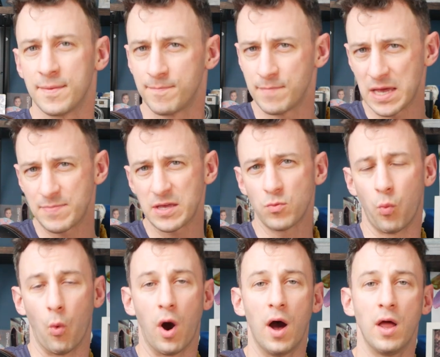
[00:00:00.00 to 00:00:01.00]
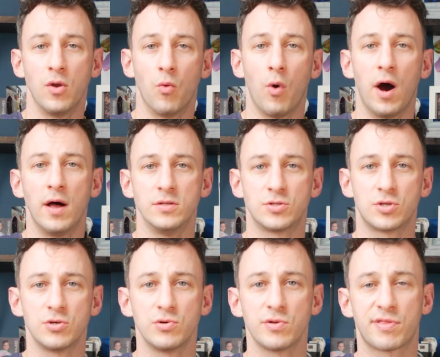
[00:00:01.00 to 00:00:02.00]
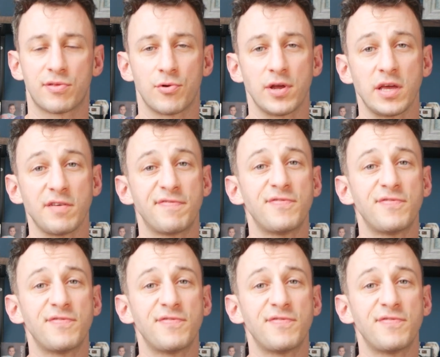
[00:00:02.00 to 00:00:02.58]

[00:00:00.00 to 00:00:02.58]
Maybe 1, 1, 2, 3,